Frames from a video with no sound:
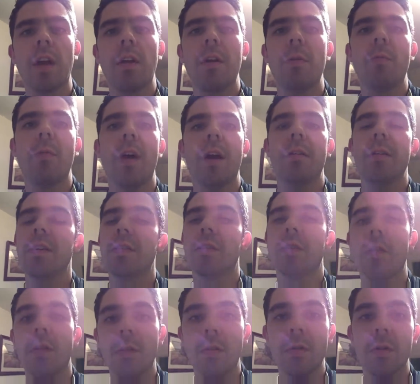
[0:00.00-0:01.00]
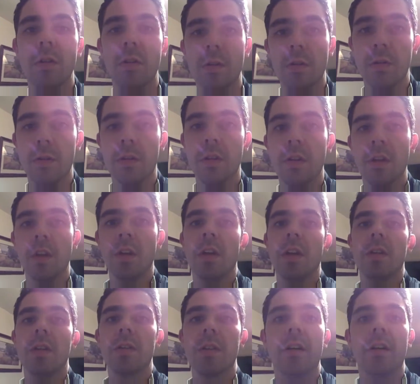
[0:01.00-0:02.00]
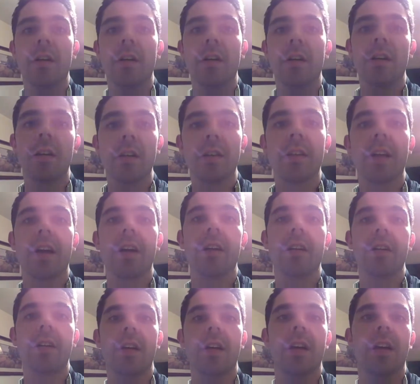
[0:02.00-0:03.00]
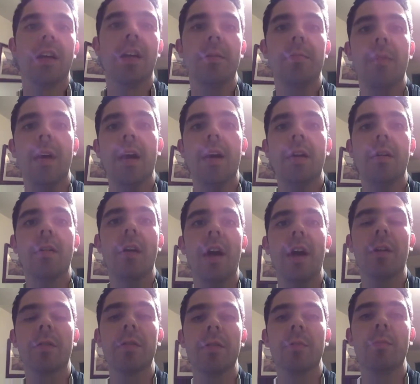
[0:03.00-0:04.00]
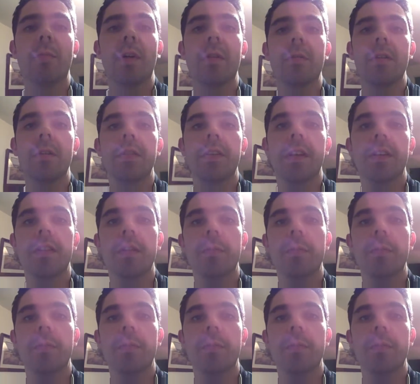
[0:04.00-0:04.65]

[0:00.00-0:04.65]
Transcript: going well. It's all good. So that health and wellness